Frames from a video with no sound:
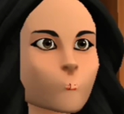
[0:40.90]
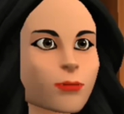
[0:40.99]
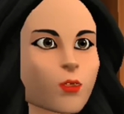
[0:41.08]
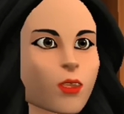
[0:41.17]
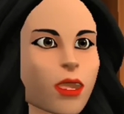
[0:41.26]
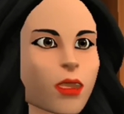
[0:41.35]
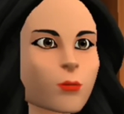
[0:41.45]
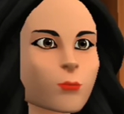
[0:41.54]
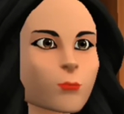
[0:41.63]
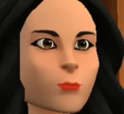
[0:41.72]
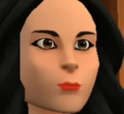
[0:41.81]
Okay.
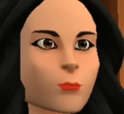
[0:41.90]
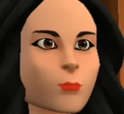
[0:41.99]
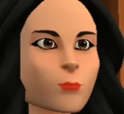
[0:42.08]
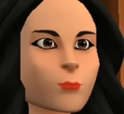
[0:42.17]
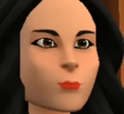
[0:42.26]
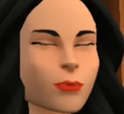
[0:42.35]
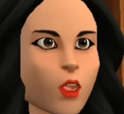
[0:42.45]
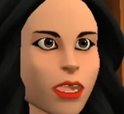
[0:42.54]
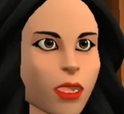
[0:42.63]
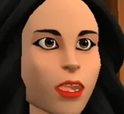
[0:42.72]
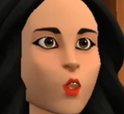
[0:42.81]

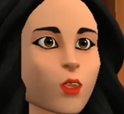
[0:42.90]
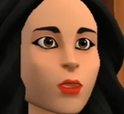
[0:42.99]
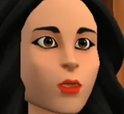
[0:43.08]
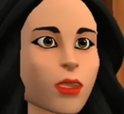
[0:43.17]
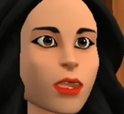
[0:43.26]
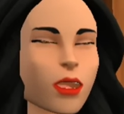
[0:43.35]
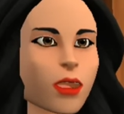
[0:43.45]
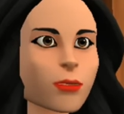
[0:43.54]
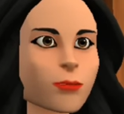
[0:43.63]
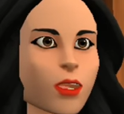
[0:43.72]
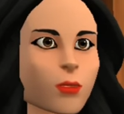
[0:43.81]
What is your candidate
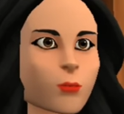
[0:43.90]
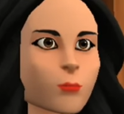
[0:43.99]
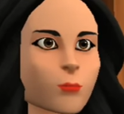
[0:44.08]
number?